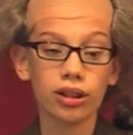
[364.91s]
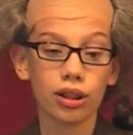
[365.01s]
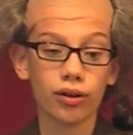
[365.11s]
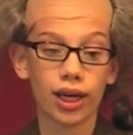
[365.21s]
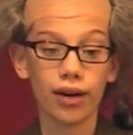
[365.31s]

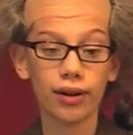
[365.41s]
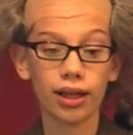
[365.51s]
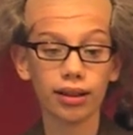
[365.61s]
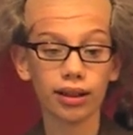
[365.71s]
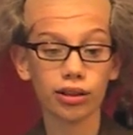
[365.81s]
shall
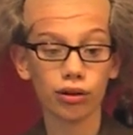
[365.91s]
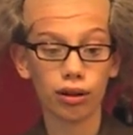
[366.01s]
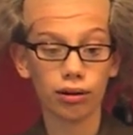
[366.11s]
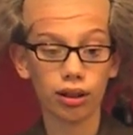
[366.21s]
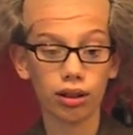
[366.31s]
carry on the
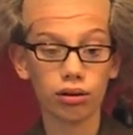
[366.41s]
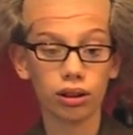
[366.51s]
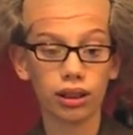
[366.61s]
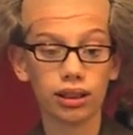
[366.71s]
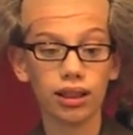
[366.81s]

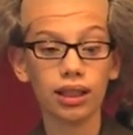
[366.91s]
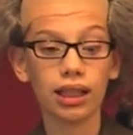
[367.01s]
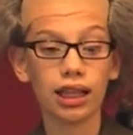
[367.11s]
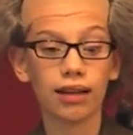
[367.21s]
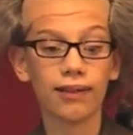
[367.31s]
struggle until
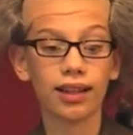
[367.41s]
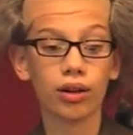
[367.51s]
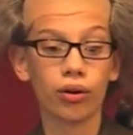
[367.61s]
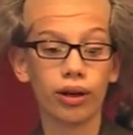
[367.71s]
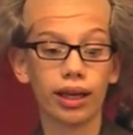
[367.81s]
it is
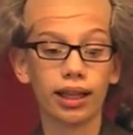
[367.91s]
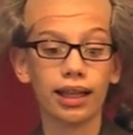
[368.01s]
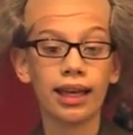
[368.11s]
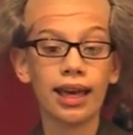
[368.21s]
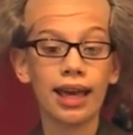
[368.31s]
victorious.